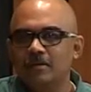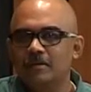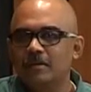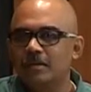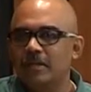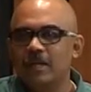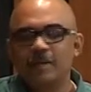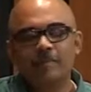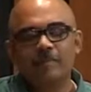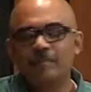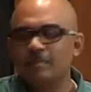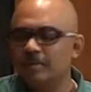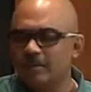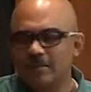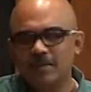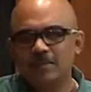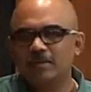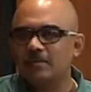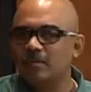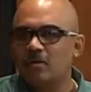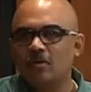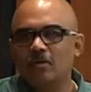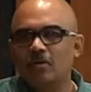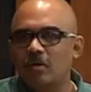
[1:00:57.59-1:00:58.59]
thing happened, but
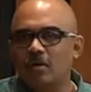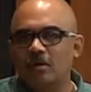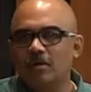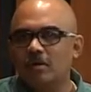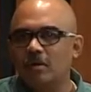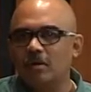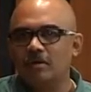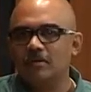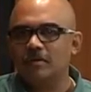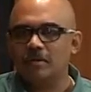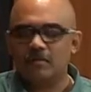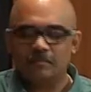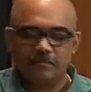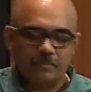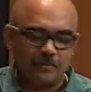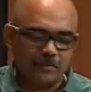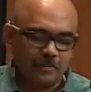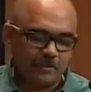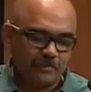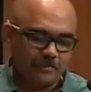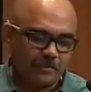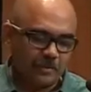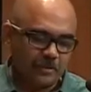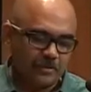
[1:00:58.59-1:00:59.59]
yes, all
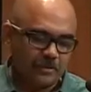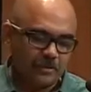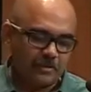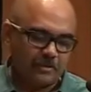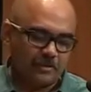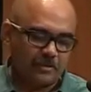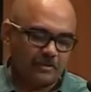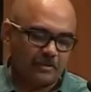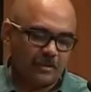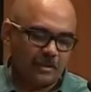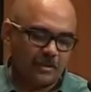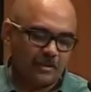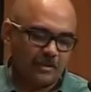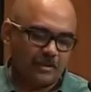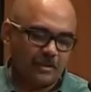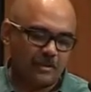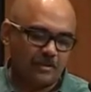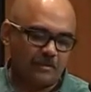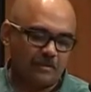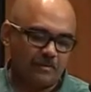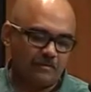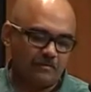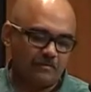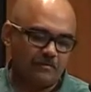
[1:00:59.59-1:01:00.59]
the points are
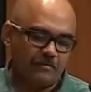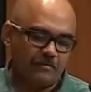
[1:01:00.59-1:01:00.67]
kind of.